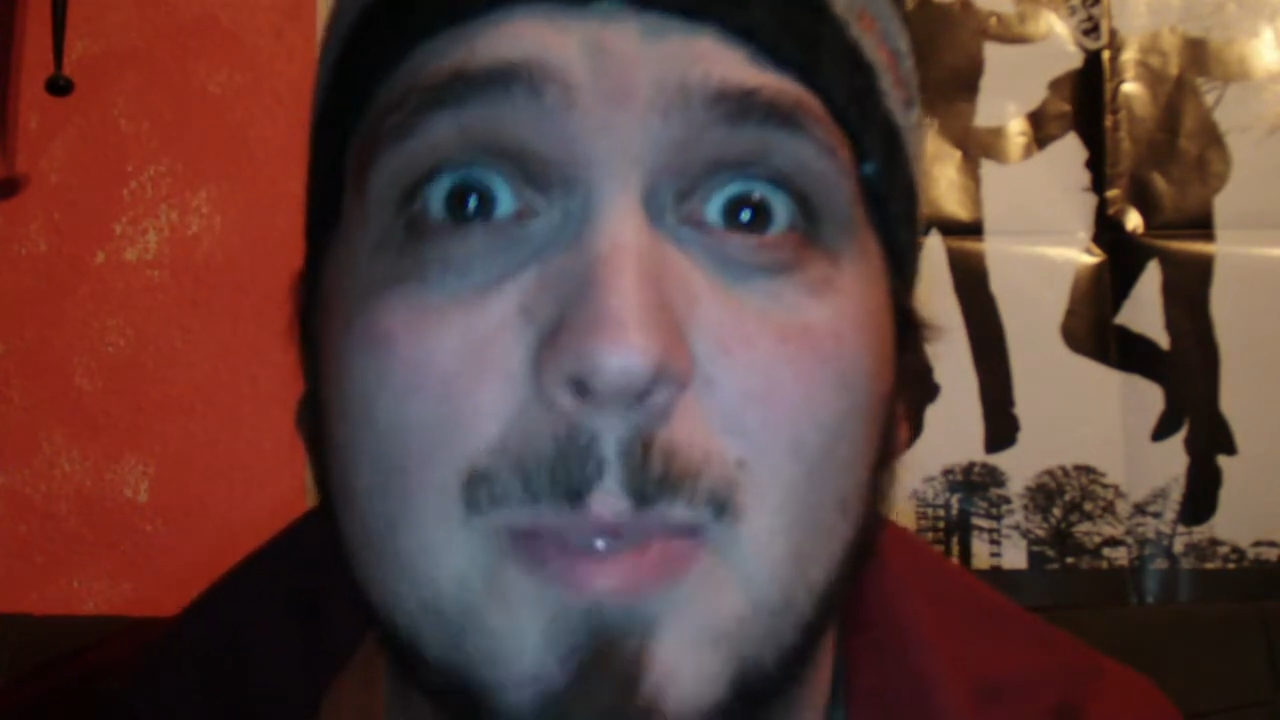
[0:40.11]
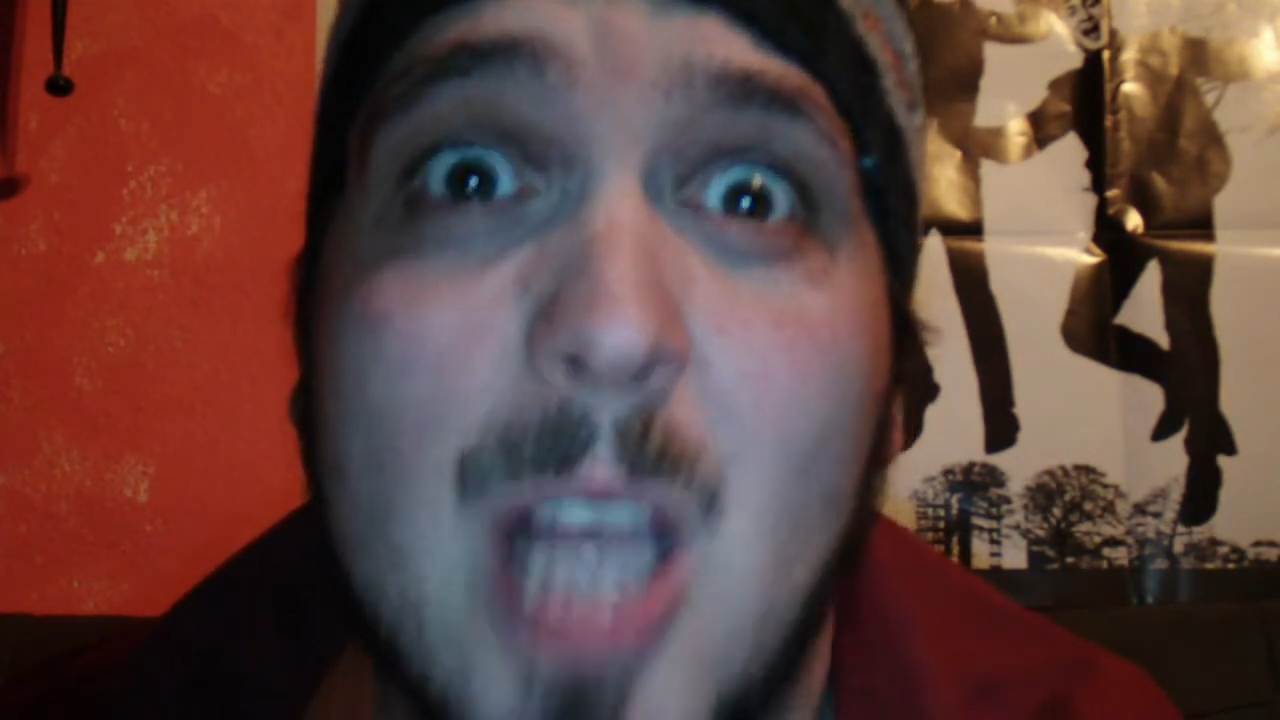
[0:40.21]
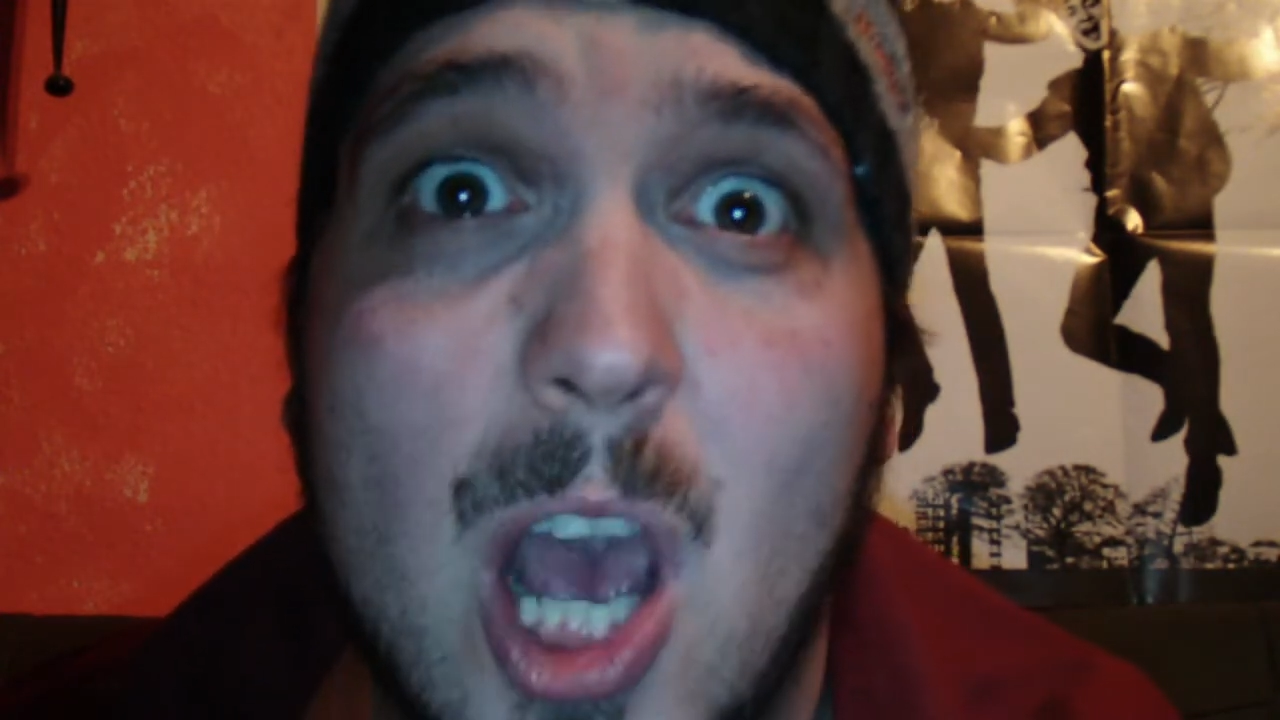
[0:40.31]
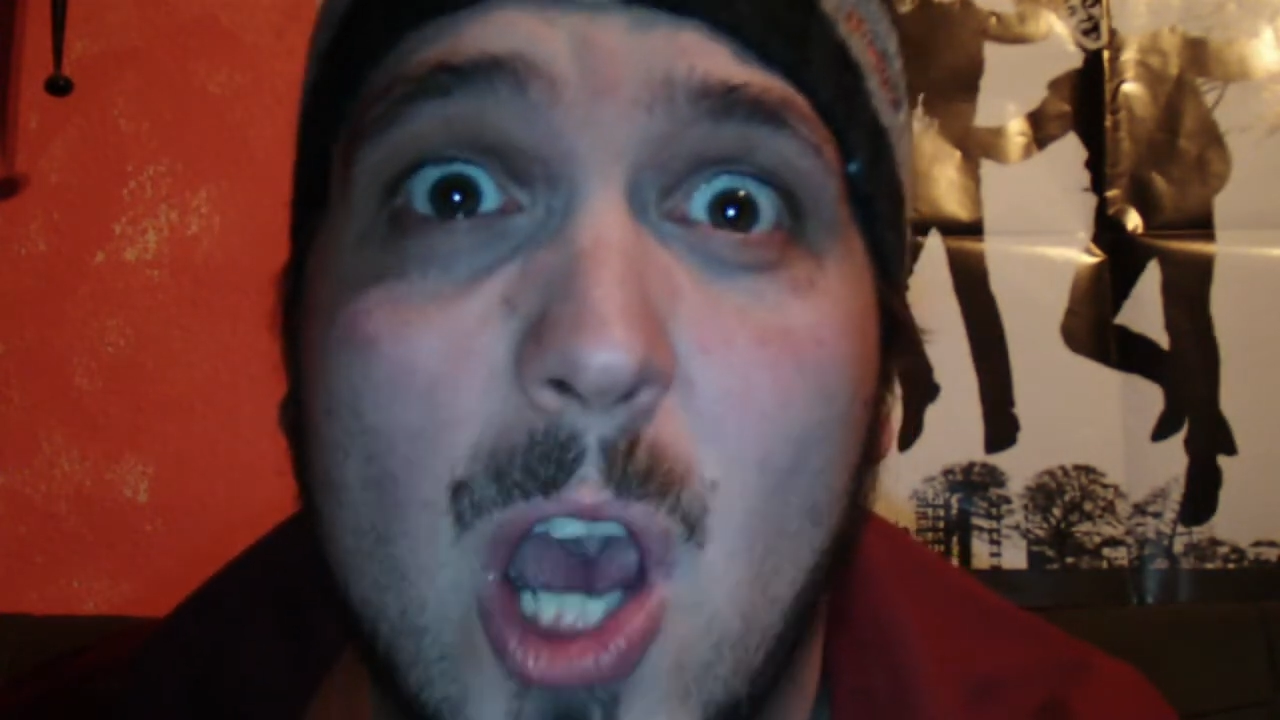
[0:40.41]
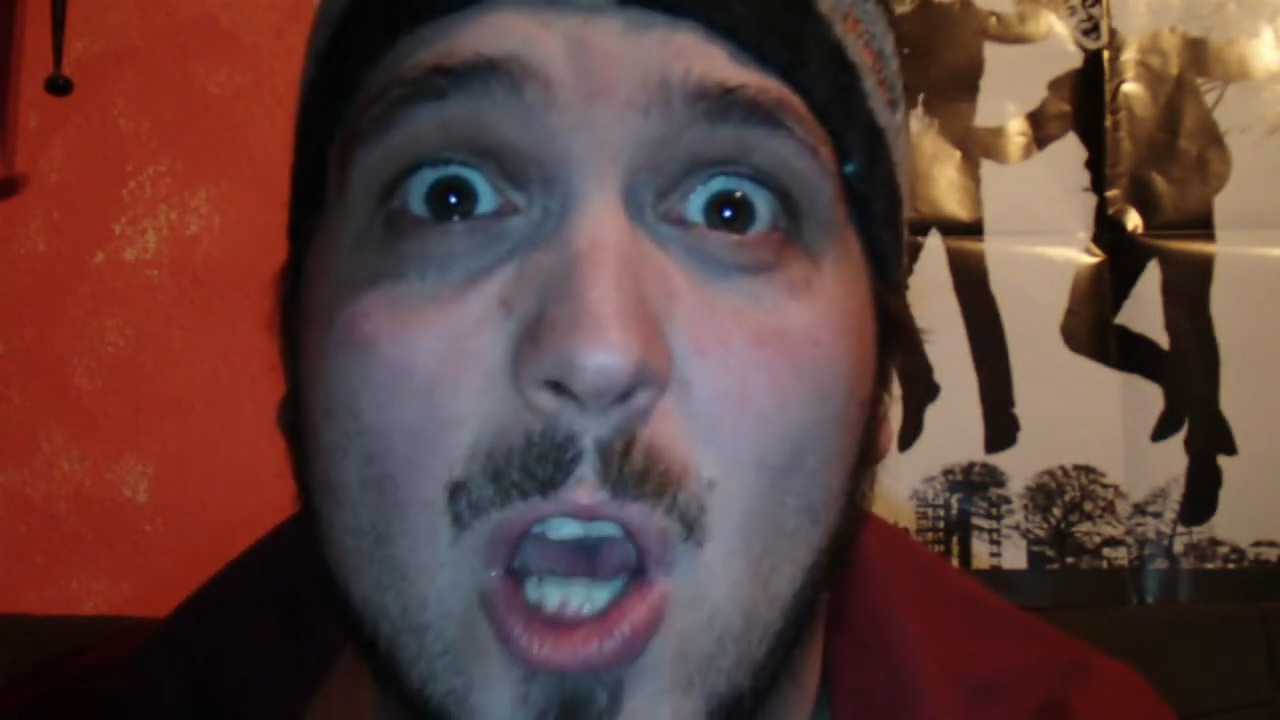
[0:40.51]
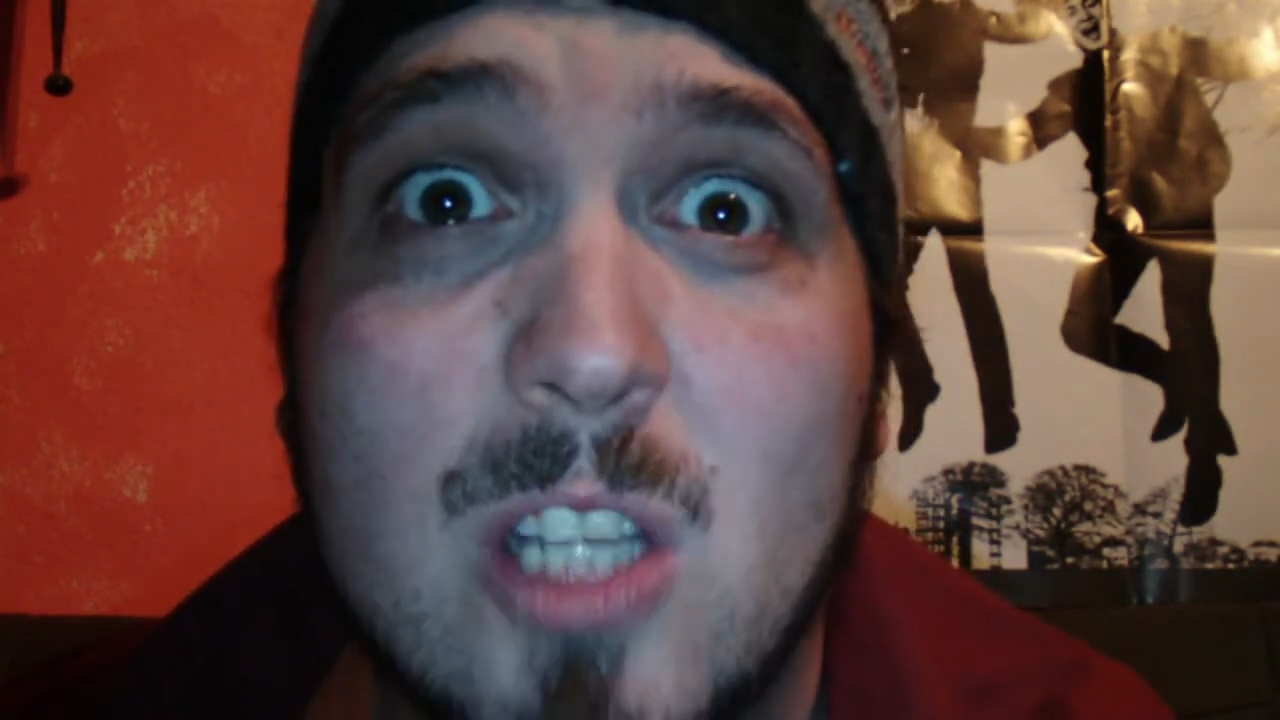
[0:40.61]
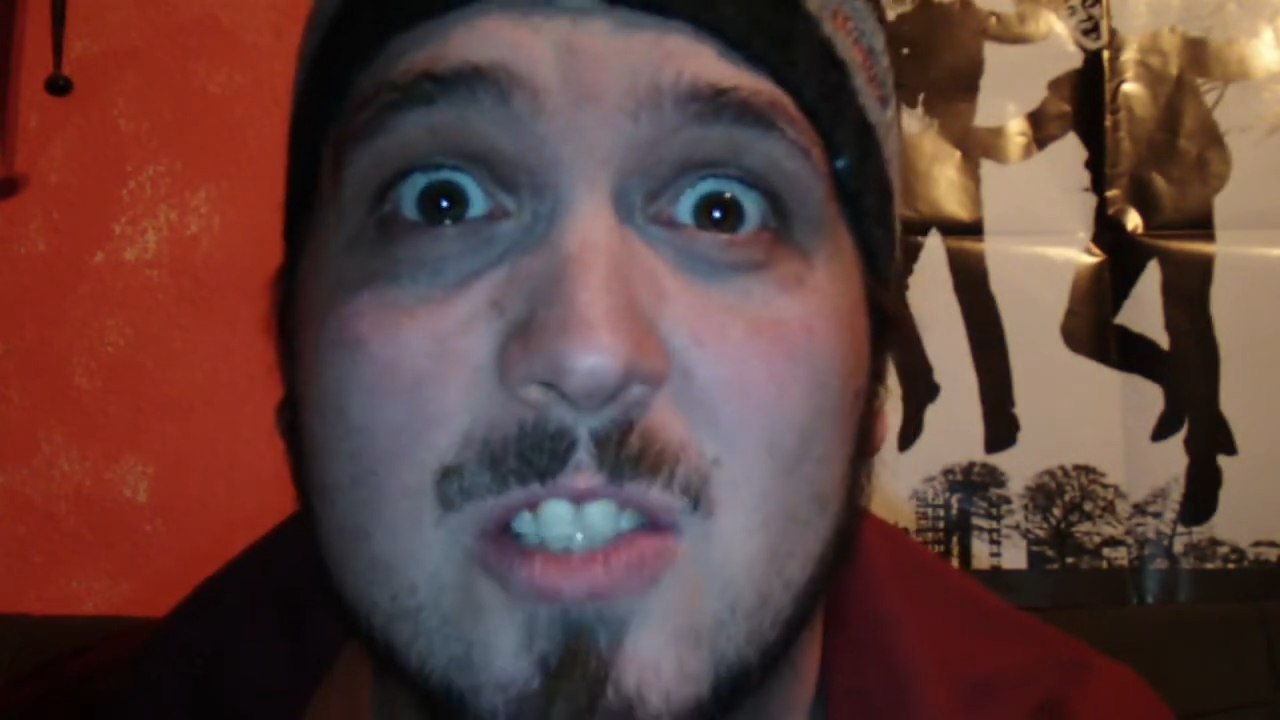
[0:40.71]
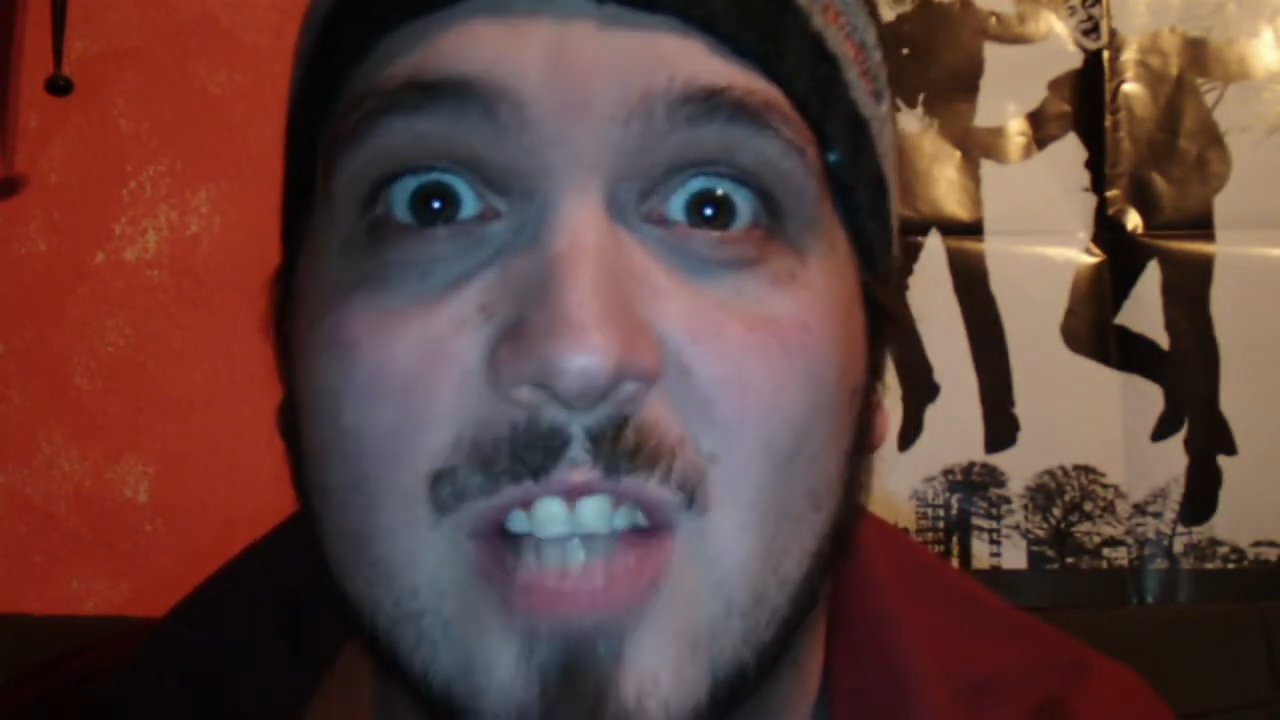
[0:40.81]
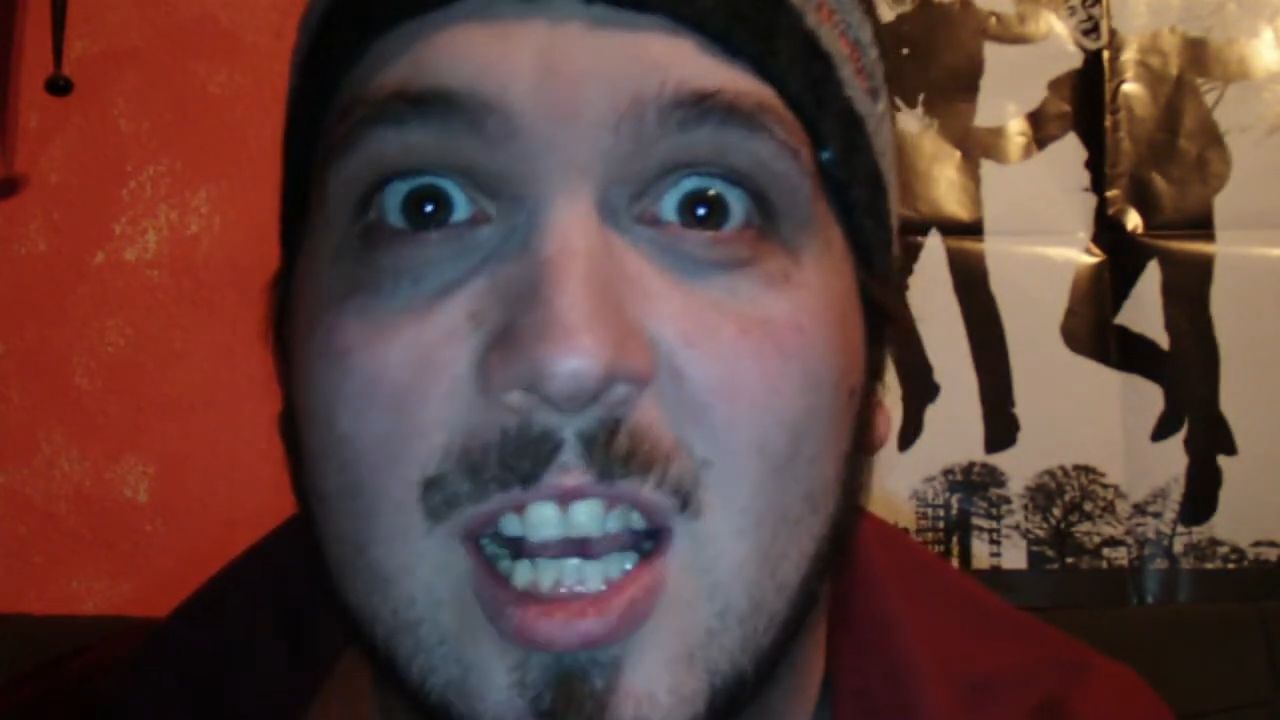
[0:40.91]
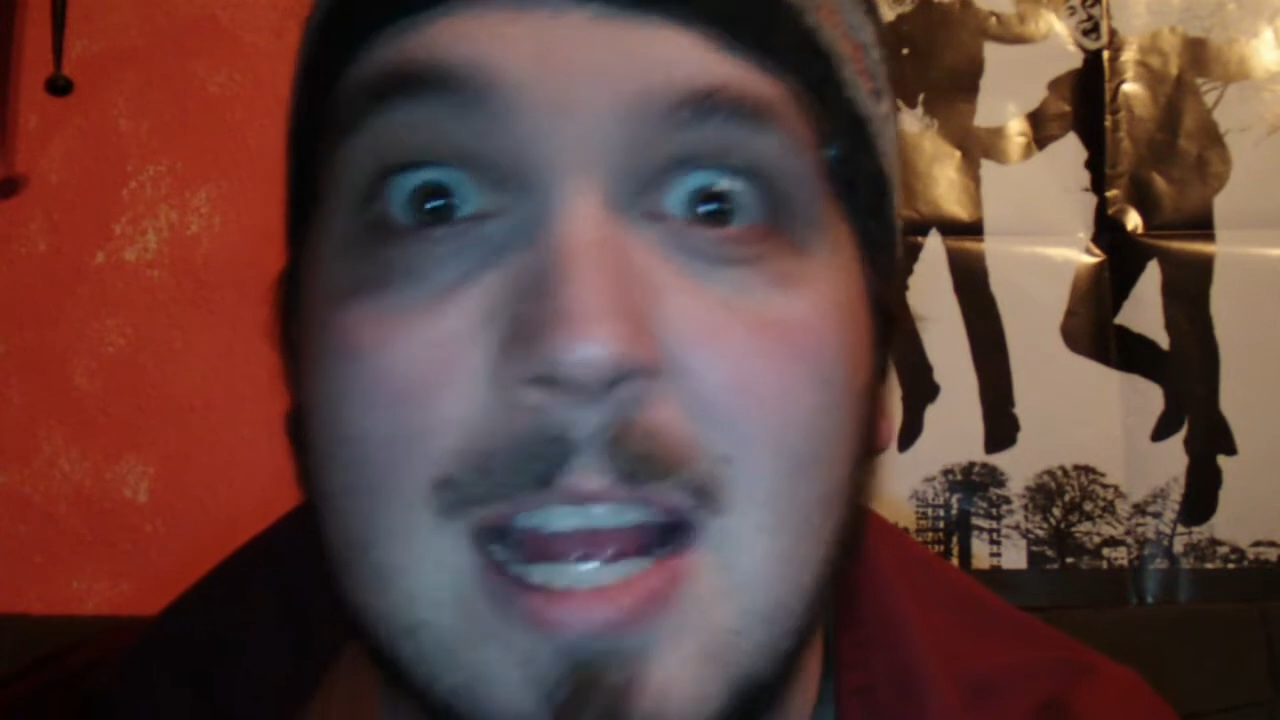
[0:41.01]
because